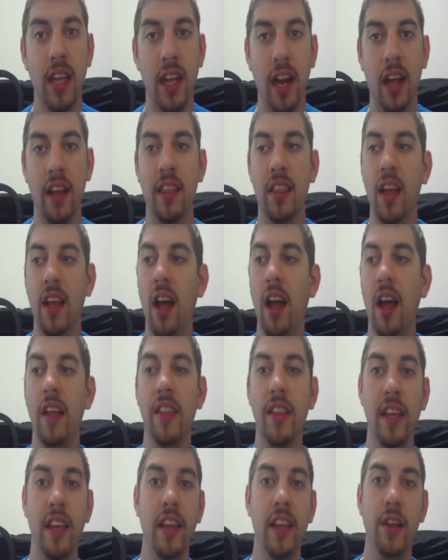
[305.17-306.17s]
And I
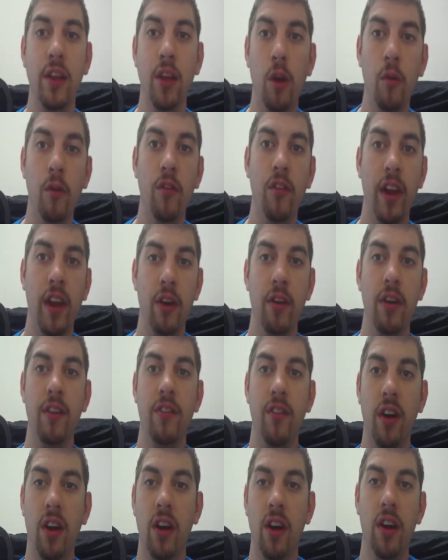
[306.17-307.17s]
think he could go very
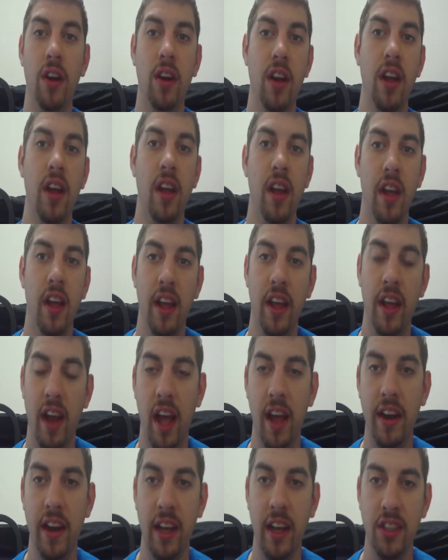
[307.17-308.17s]
far. And
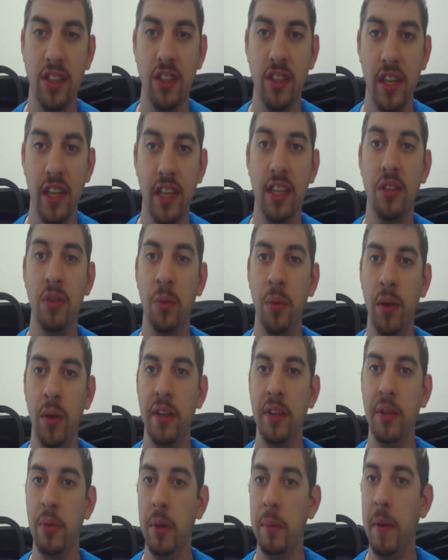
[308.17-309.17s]
I'd actually
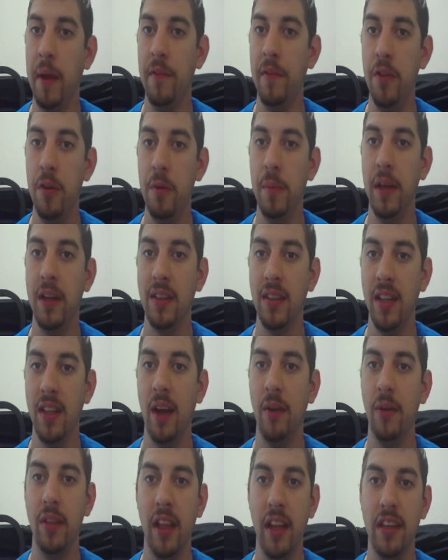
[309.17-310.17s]
he's one of my few picks
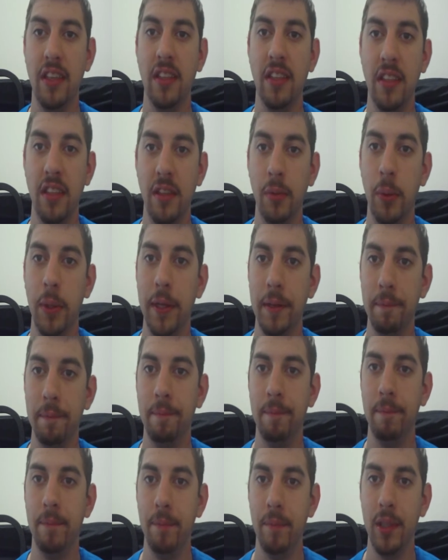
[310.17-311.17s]
that I would like to see win,
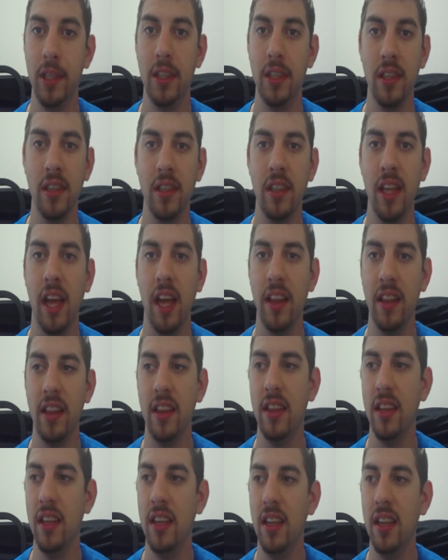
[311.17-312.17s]
because I
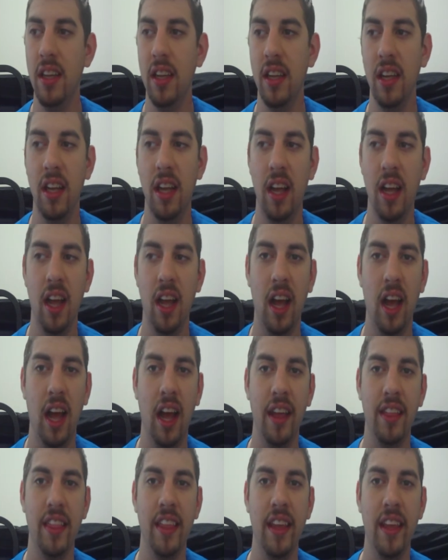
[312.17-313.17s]

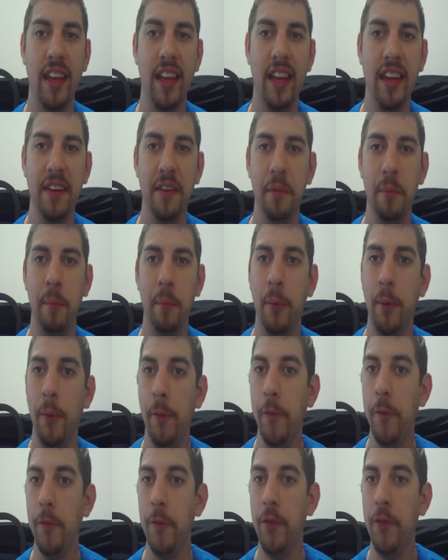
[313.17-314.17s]
think he could
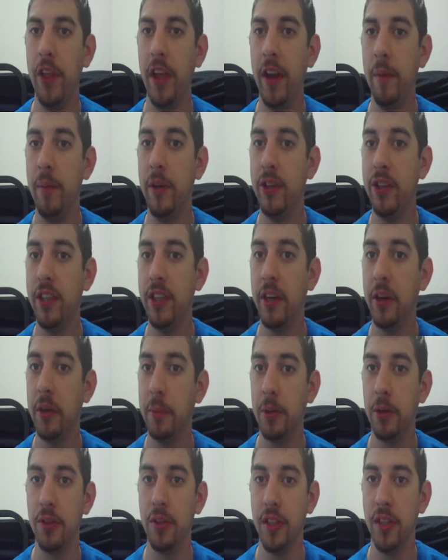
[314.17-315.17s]
prove that a
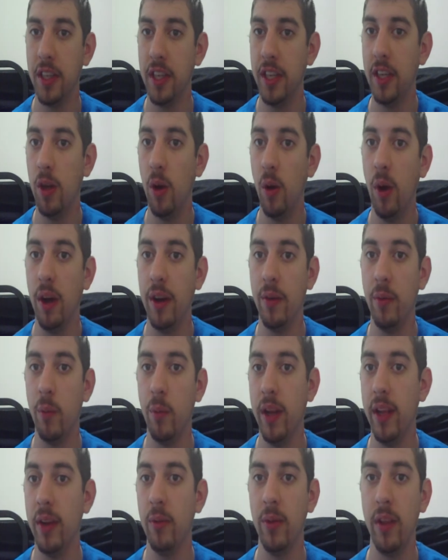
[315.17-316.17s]
military person can go on and
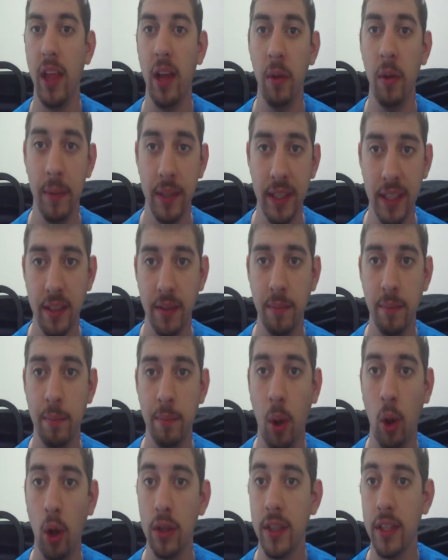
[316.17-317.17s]
win without being
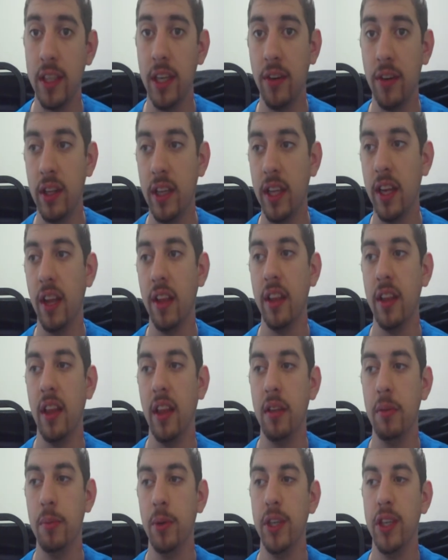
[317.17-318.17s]
bossy and everything. I think
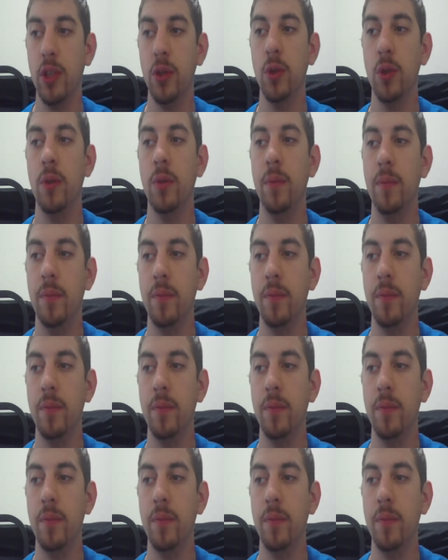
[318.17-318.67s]
that's pretty cool.